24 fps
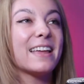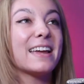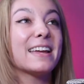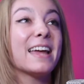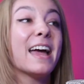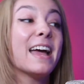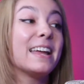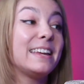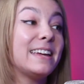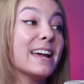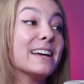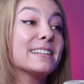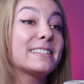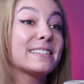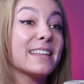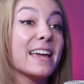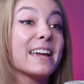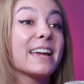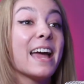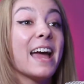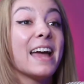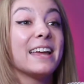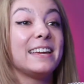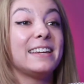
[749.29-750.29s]
Like,
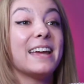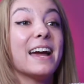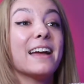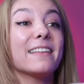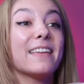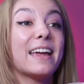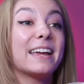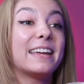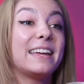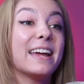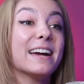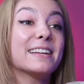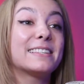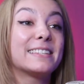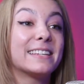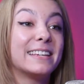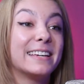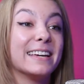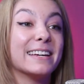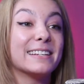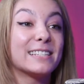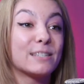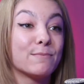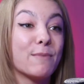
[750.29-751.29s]
yes,
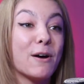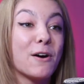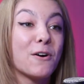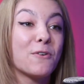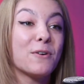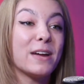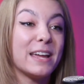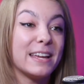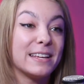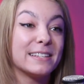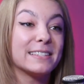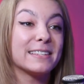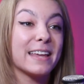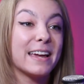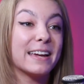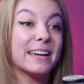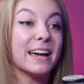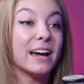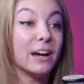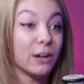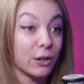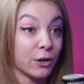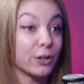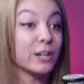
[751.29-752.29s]
Gizmo is like
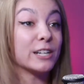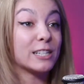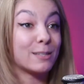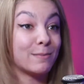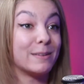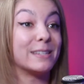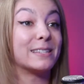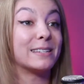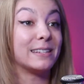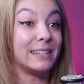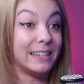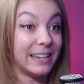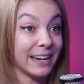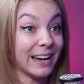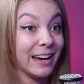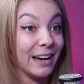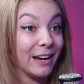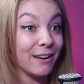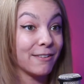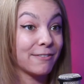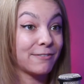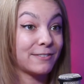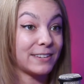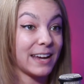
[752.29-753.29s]
a Christmas
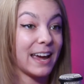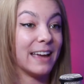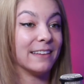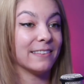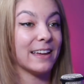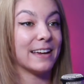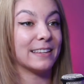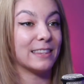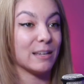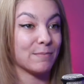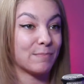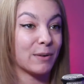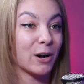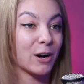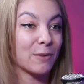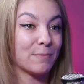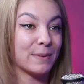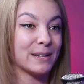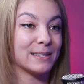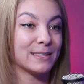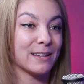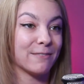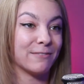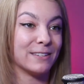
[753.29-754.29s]
gift. The
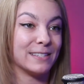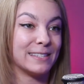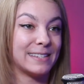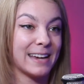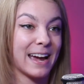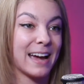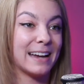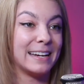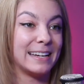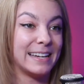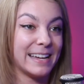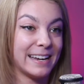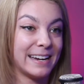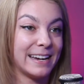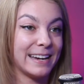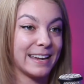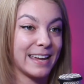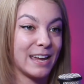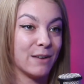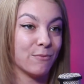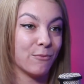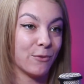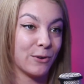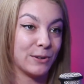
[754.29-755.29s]
purpose of his dad getting
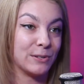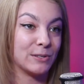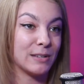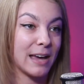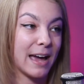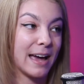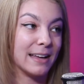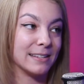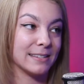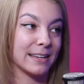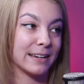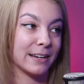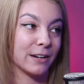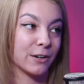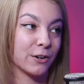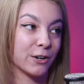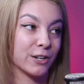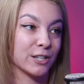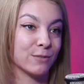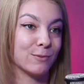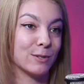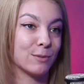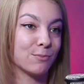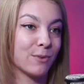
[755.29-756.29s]
him was as like a
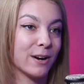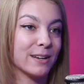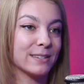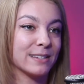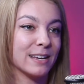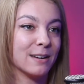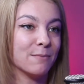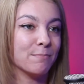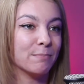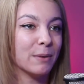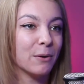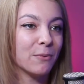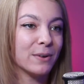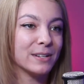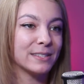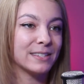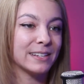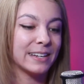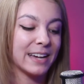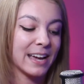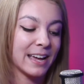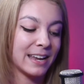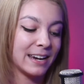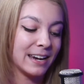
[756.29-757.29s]
Christmas present. But once
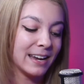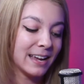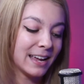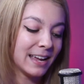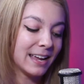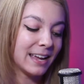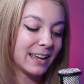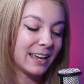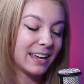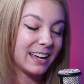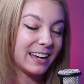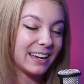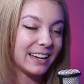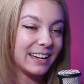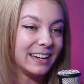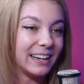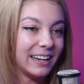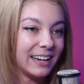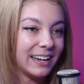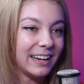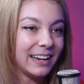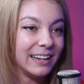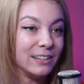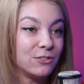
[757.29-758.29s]
again,
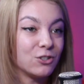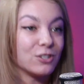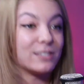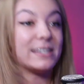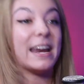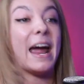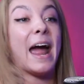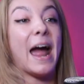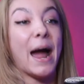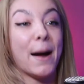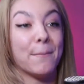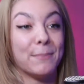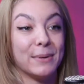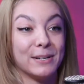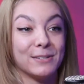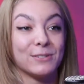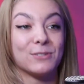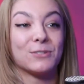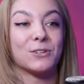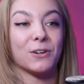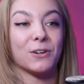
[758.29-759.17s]
it just happens.